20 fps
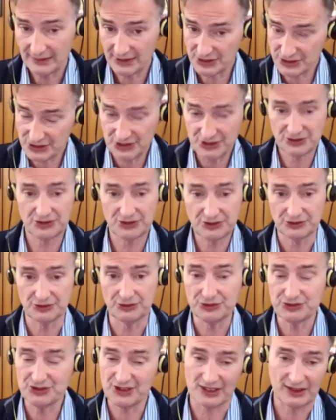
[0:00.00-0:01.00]
Here's the good
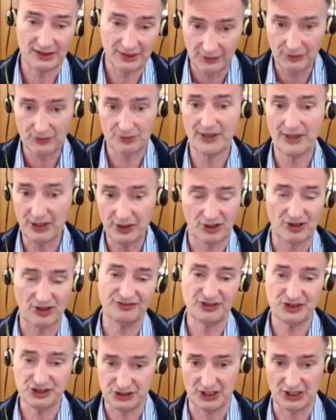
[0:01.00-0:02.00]
news. I can go to my
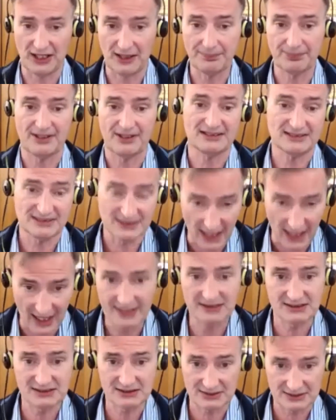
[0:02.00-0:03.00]
coffee shop. That's
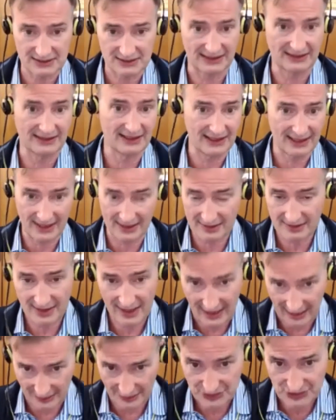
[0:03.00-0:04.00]
nice because I can get out of the
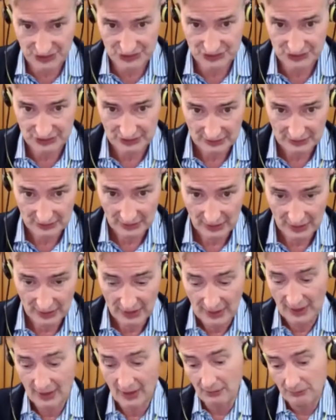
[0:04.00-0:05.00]
house.
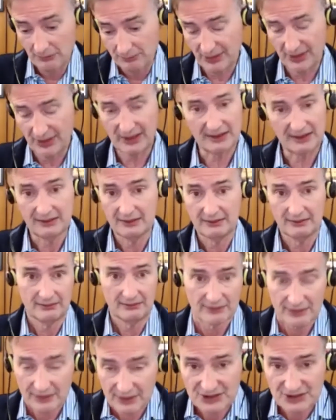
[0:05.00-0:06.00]
But
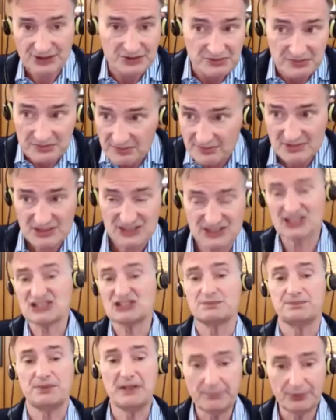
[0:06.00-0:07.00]
there's
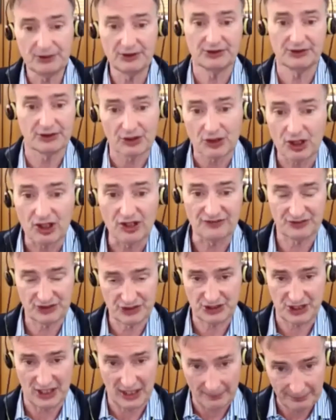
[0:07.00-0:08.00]
6 people in the coffee
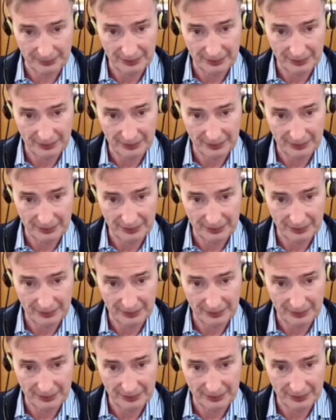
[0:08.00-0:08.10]
shop.